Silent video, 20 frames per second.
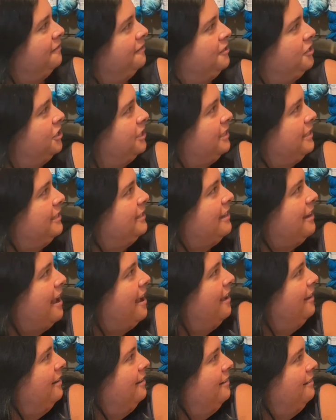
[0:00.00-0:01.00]
just
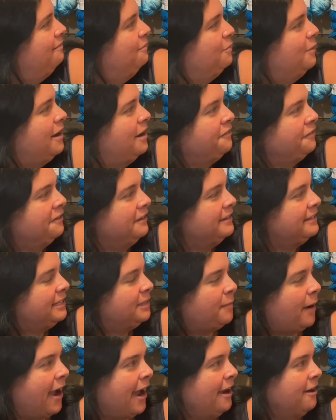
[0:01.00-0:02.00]
whatever
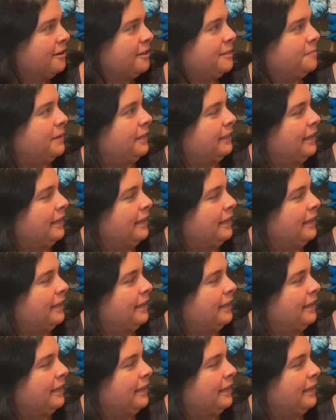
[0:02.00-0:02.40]
inspires me.